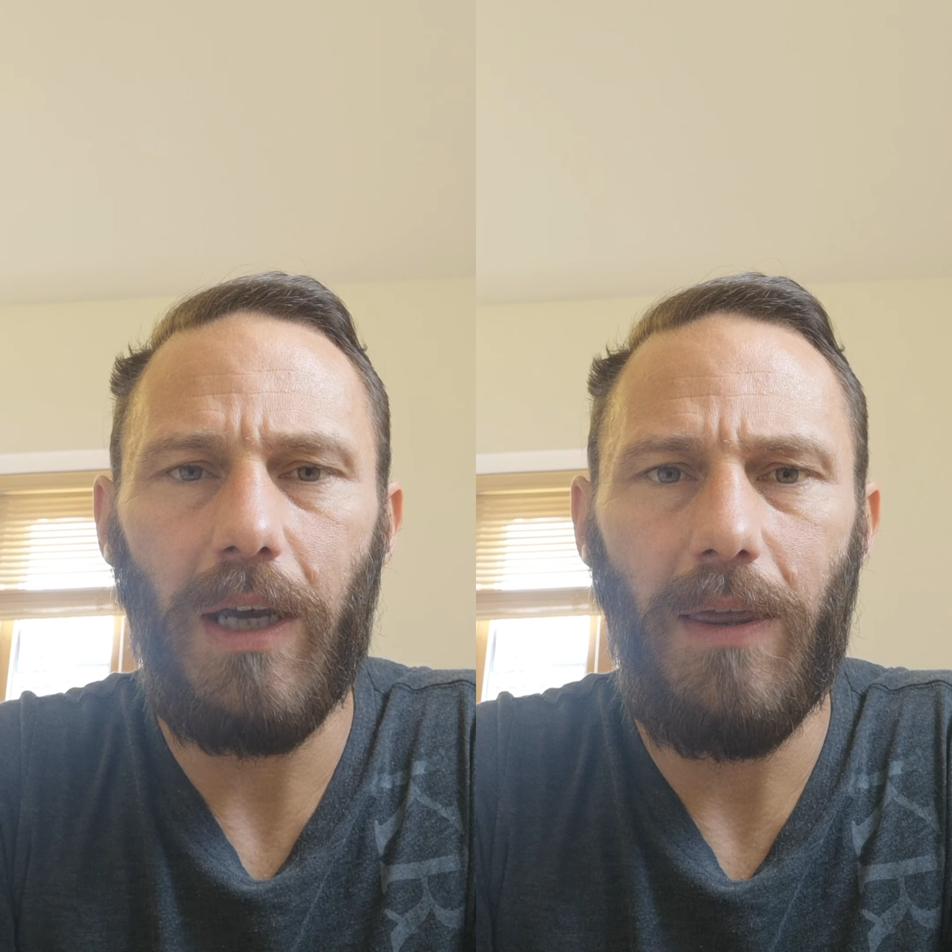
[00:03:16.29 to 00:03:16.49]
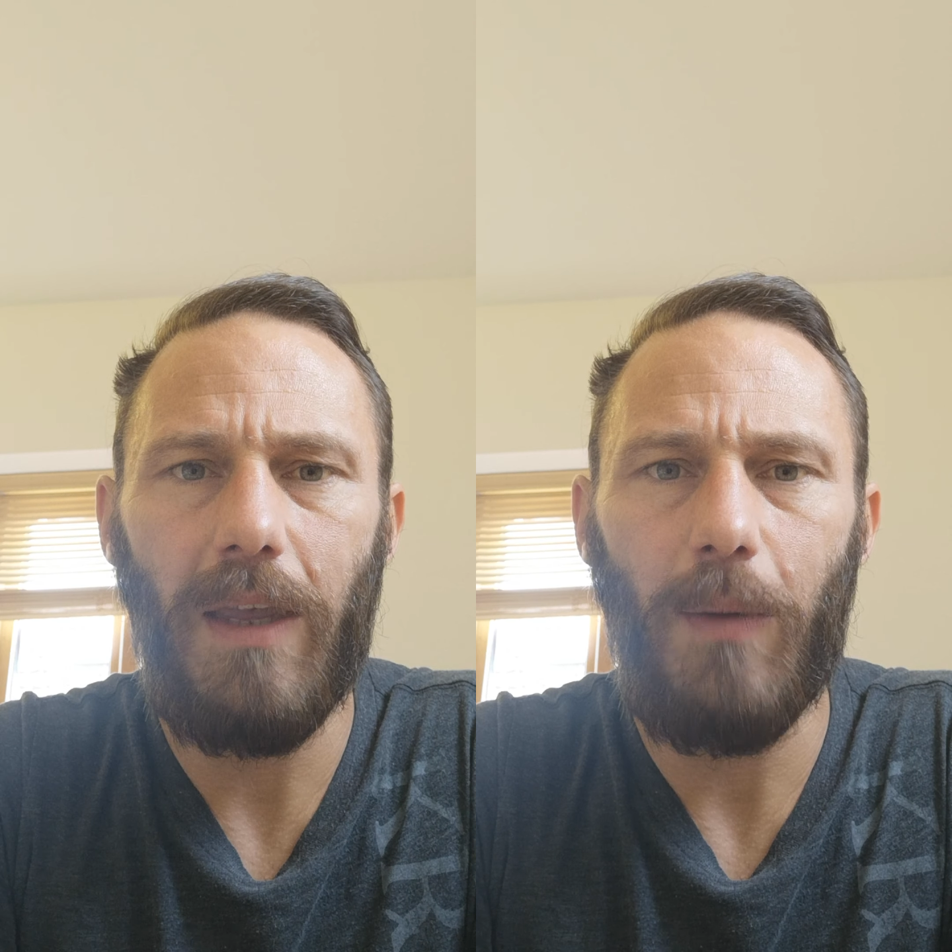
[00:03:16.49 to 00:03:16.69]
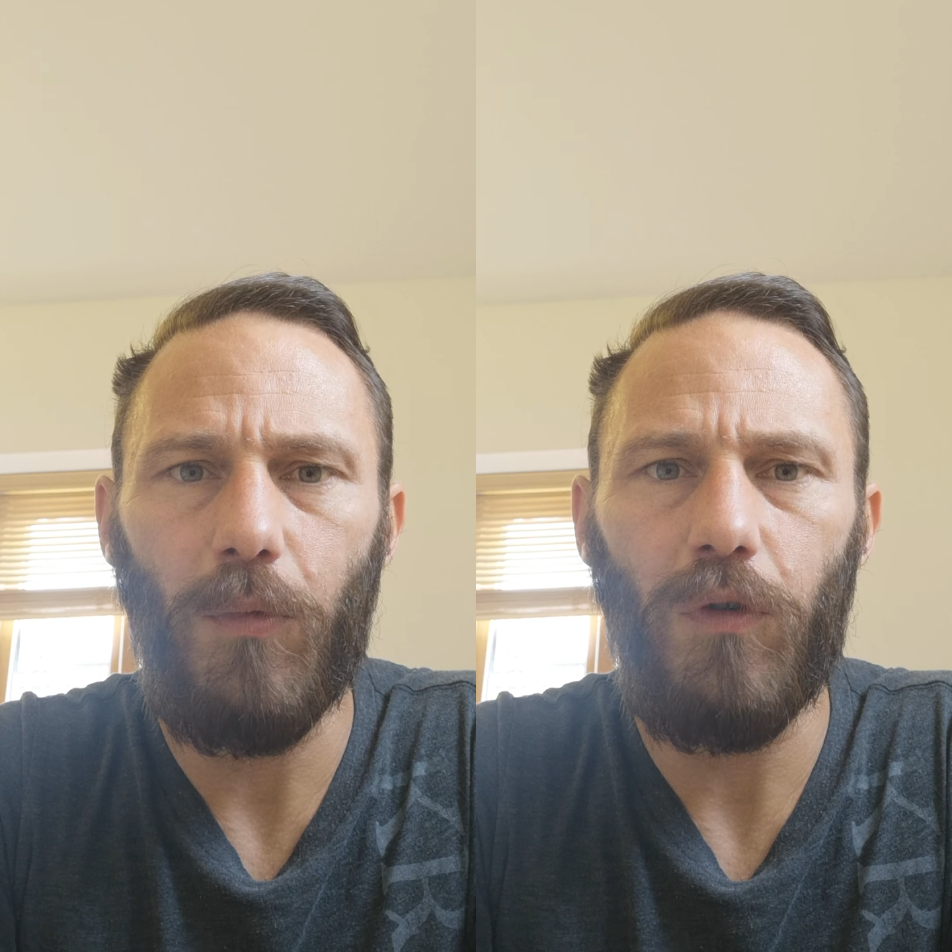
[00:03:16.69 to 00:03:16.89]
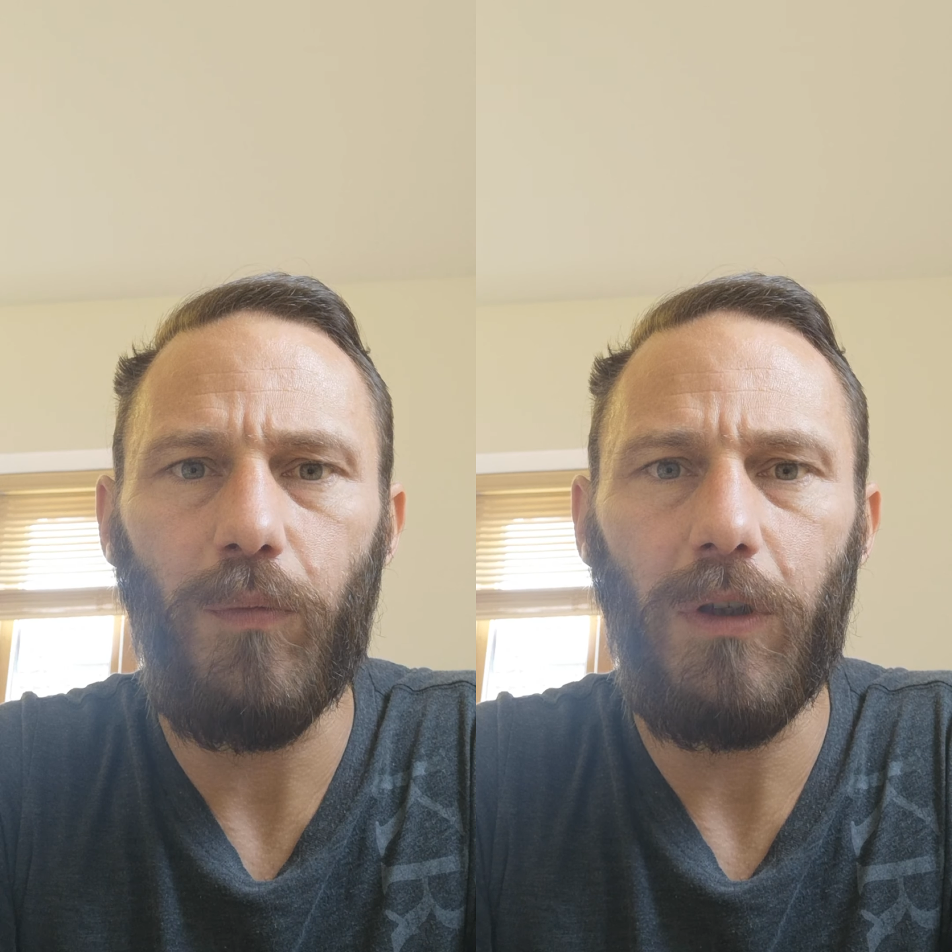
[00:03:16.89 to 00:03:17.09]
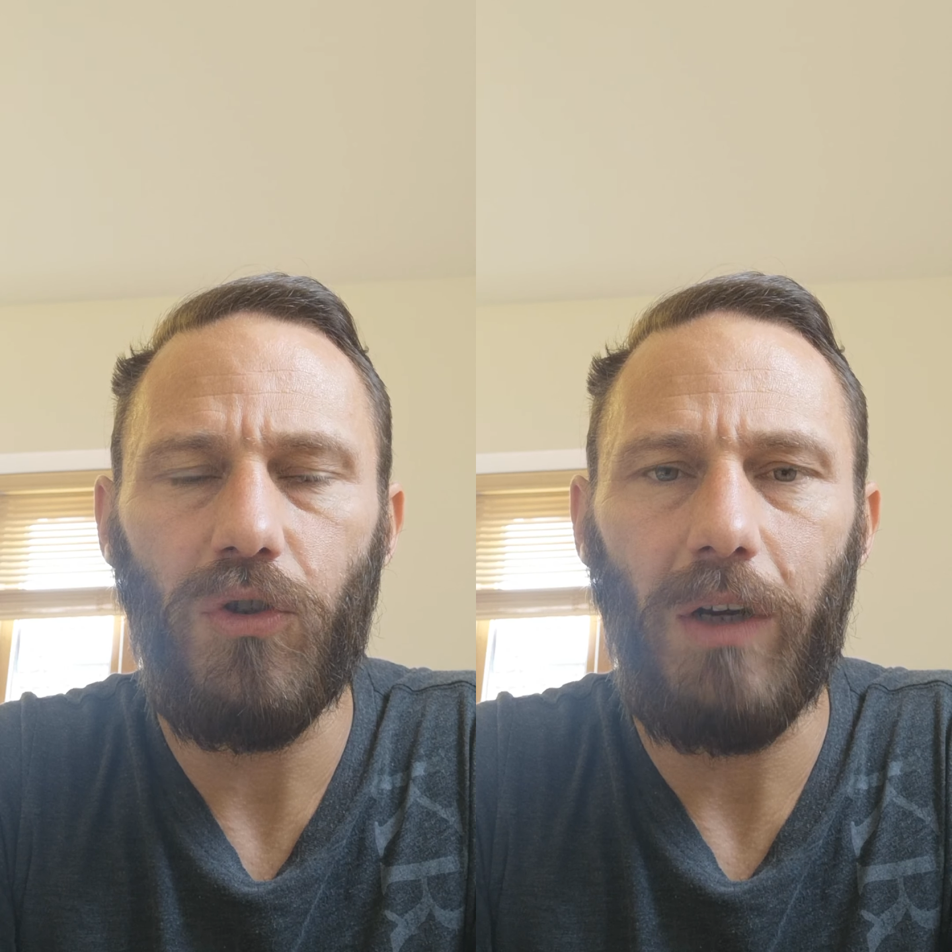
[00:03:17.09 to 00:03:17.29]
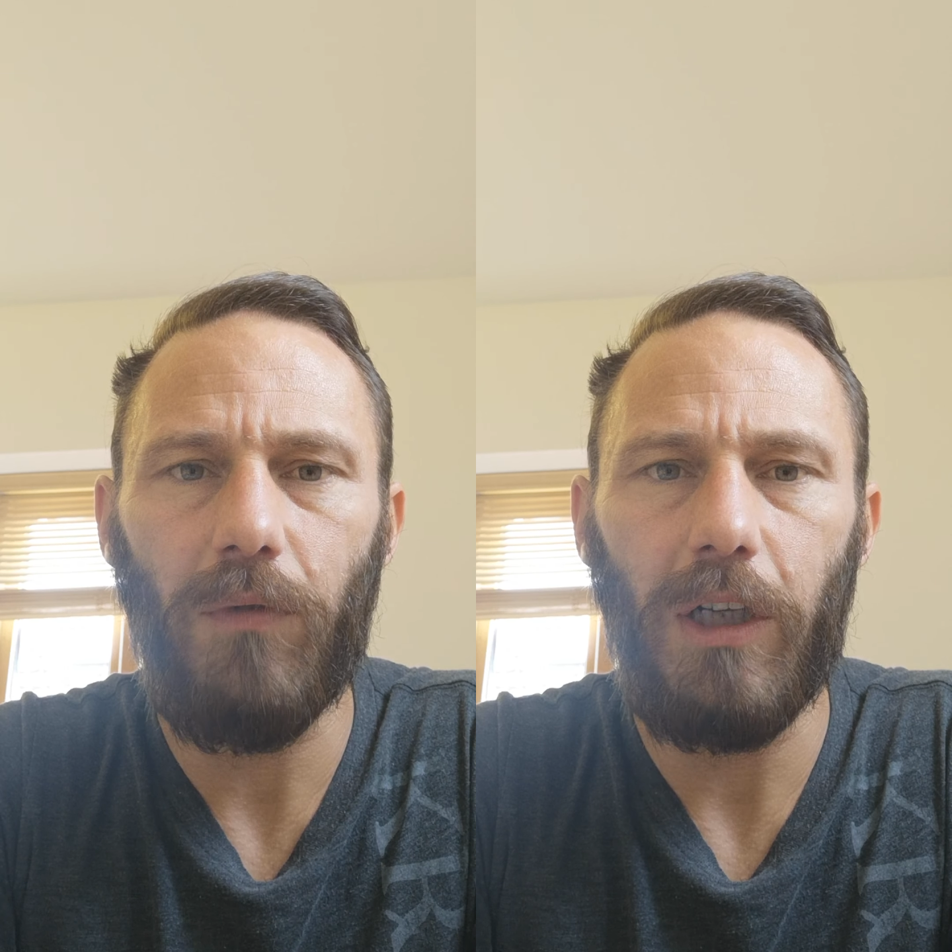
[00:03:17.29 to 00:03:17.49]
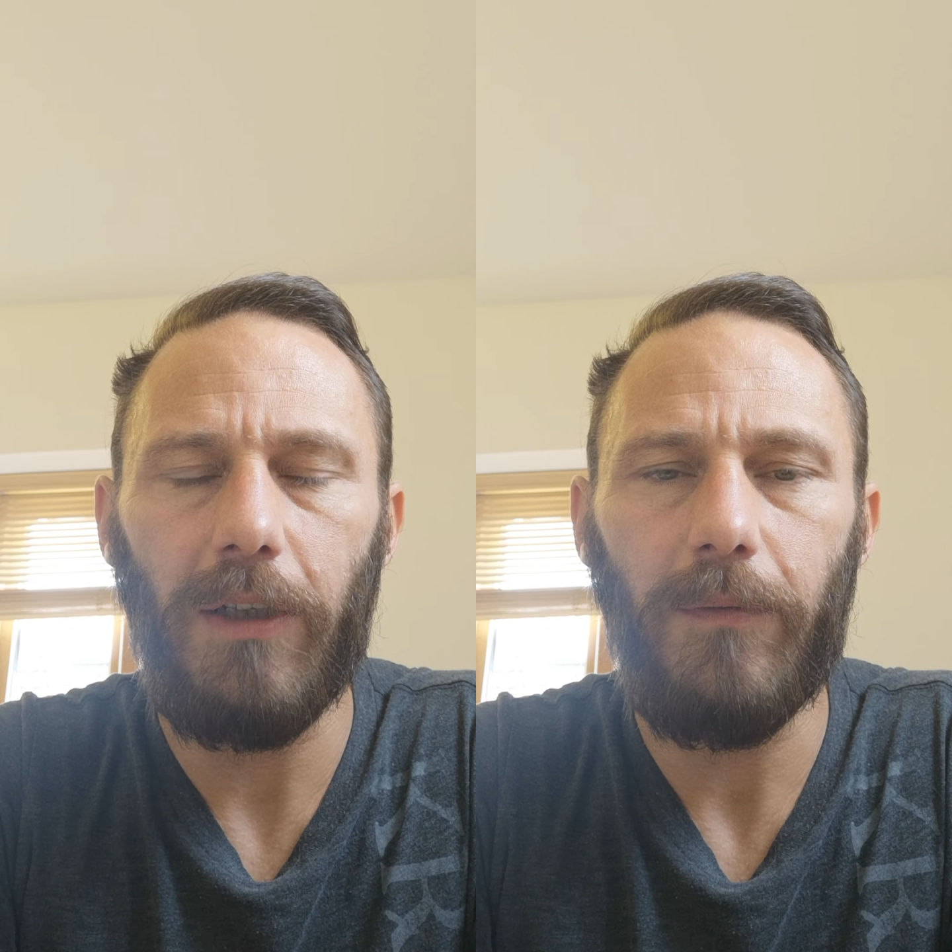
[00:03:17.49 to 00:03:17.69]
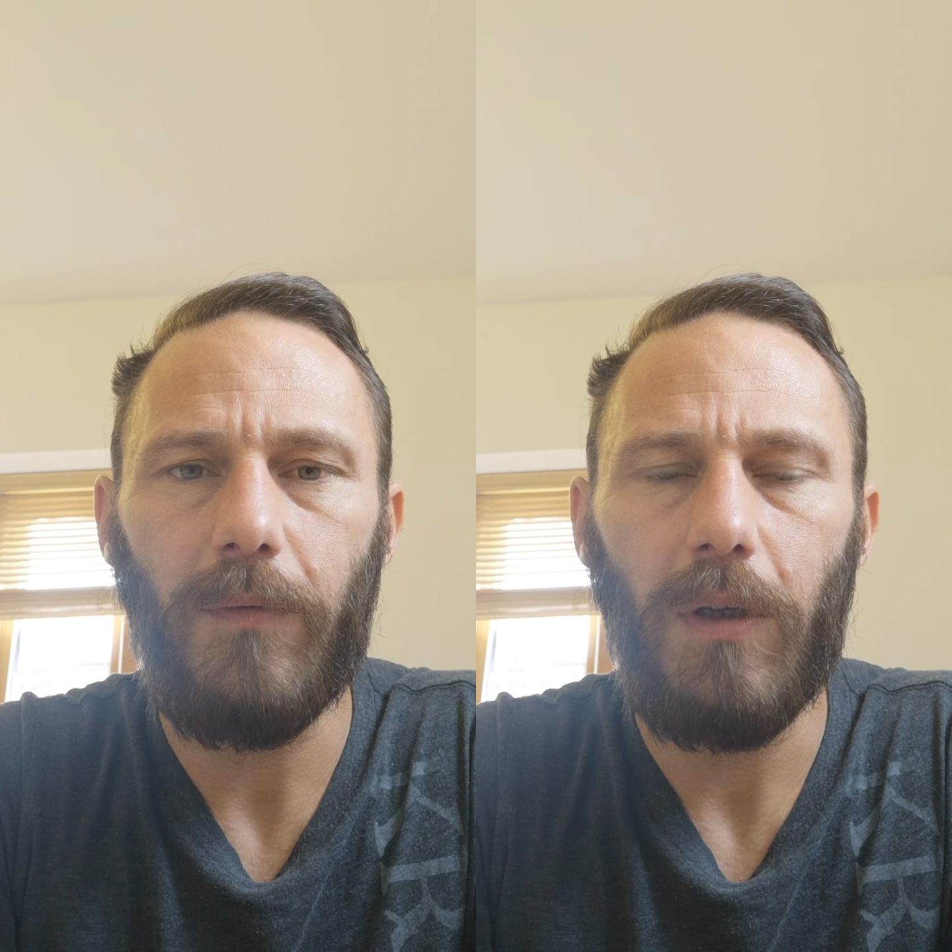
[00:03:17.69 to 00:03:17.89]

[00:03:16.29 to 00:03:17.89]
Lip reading: in their movement generally.